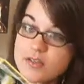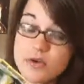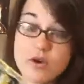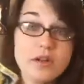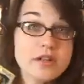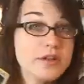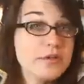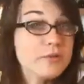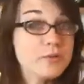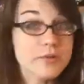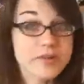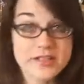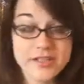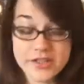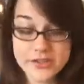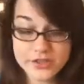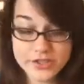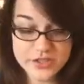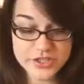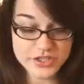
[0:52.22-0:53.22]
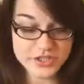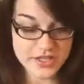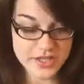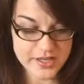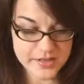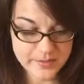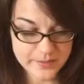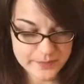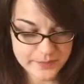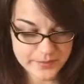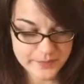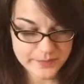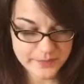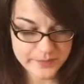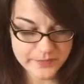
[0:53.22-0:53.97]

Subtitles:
They're all in really good shape.